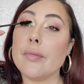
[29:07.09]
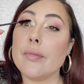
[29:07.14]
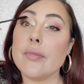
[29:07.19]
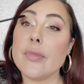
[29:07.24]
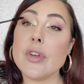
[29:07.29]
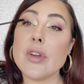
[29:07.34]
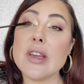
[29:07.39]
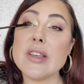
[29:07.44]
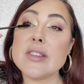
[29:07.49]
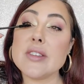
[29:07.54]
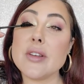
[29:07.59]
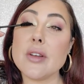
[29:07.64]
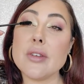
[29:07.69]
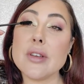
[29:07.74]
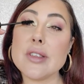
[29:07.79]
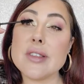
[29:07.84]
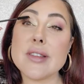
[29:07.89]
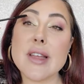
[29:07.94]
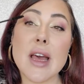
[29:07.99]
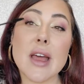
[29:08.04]
If you guys
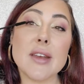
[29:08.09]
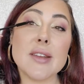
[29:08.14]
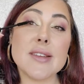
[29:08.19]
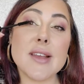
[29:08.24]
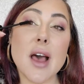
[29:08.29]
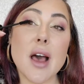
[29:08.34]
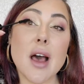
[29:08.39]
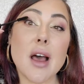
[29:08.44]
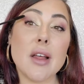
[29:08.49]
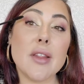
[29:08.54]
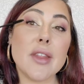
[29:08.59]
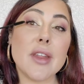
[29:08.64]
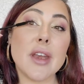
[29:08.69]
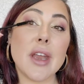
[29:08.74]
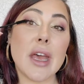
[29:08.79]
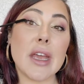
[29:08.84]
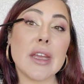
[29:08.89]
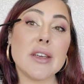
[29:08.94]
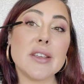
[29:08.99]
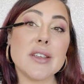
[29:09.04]
notice that the
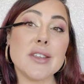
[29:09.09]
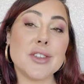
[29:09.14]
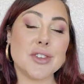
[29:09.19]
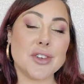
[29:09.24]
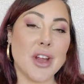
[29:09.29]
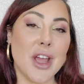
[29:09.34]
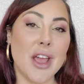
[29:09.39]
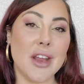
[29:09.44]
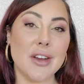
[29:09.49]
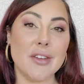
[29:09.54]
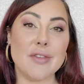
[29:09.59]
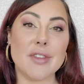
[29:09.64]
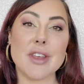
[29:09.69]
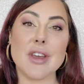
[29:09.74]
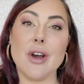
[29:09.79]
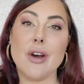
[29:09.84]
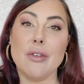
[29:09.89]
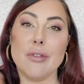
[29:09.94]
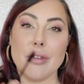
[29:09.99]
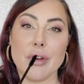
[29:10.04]
90s trend of the
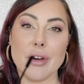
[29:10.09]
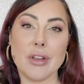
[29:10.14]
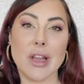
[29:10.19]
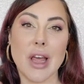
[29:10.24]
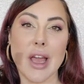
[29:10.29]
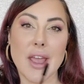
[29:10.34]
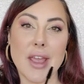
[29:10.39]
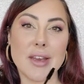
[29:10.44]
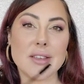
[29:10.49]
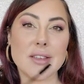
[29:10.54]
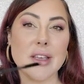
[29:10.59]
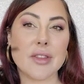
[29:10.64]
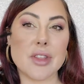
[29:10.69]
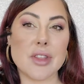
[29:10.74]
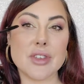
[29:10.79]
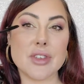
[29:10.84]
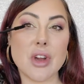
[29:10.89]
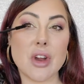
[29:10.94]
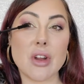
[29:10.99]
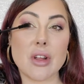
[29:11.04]
overlined, like the
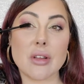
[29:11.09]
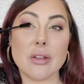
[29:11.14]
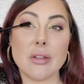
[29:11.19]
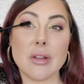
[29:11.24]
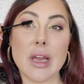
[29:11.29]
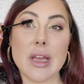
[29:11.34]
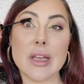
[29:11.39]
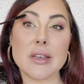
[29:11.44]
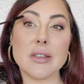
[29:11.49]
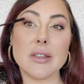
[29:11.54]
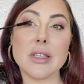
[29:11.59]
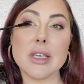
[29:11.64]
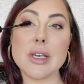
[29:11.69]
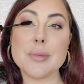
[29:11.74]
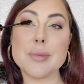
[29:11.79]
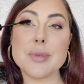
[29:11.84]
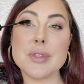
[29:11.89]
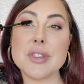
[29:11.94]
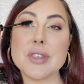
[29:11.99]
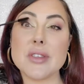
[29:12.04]
dark lined
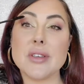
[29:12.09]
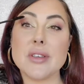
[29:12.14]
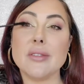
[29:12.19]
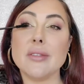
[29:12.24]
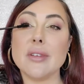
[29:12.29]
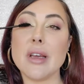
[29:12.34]
lips